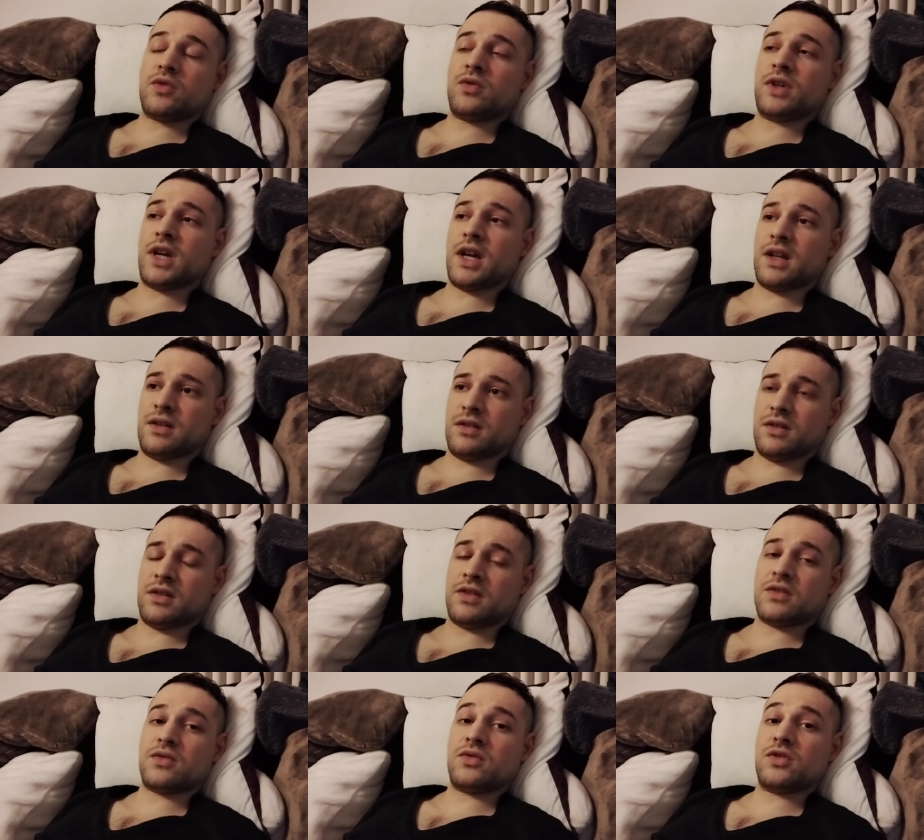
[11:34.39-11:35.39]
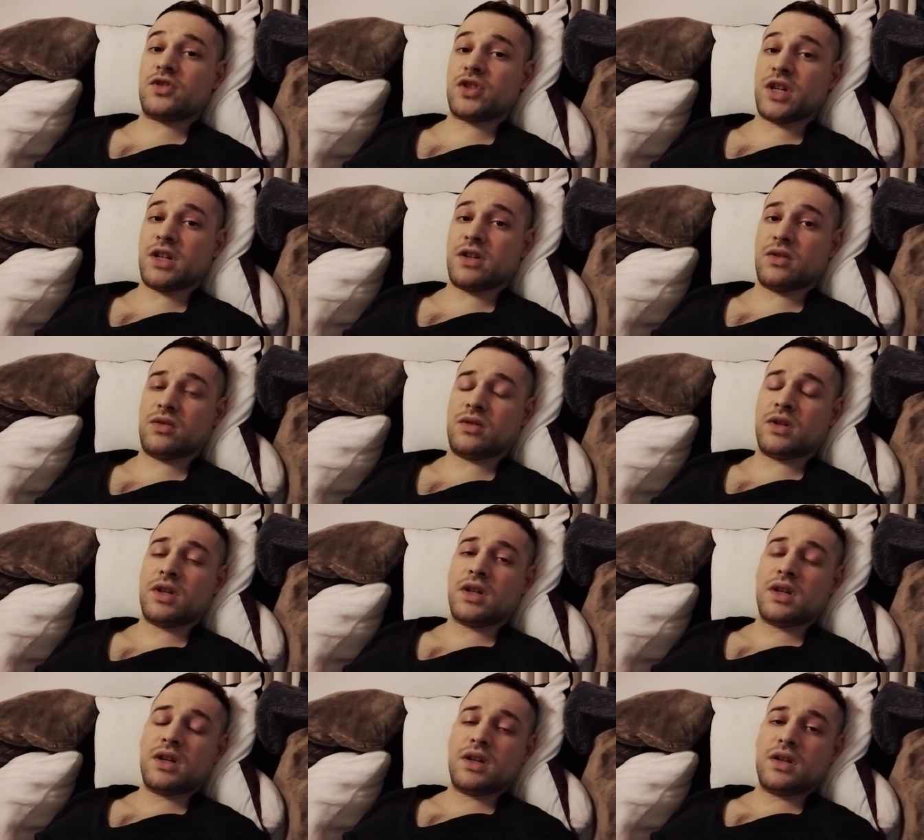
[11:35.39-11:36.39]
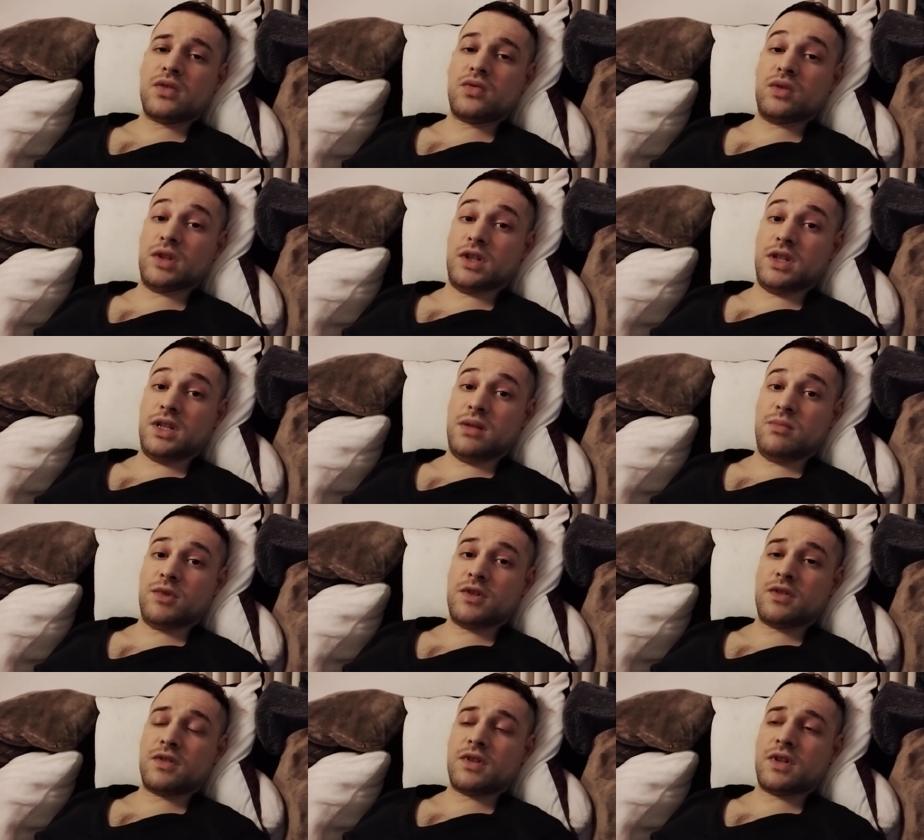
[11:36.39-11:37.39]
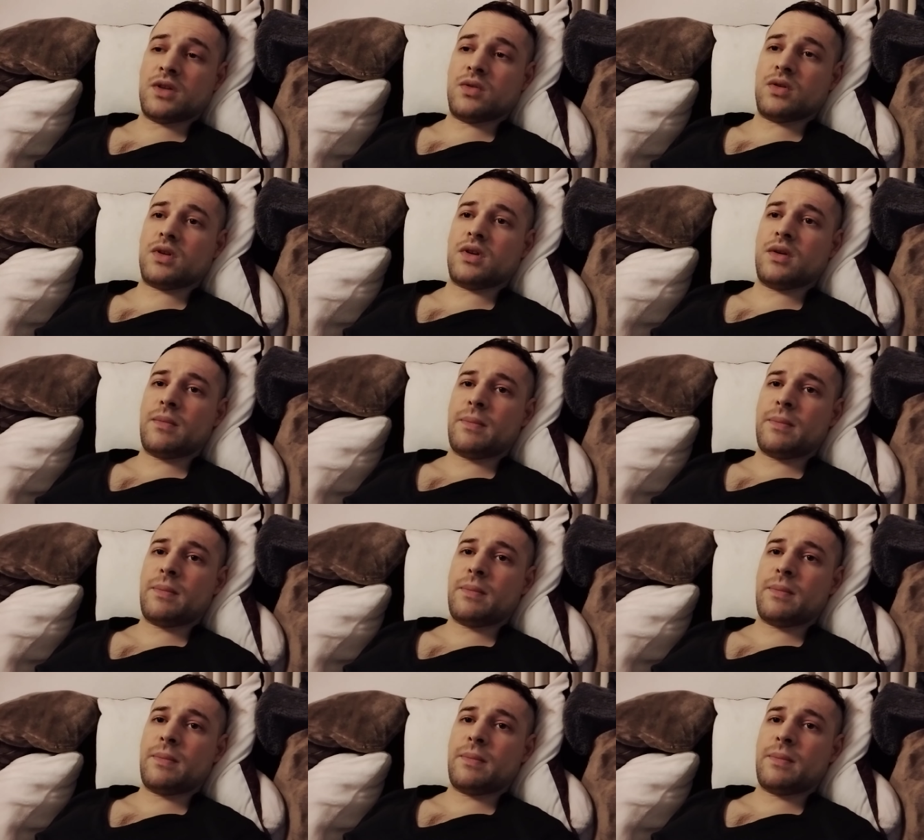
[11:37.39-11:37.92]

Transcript: to the entities, to the shadow, to the demons. And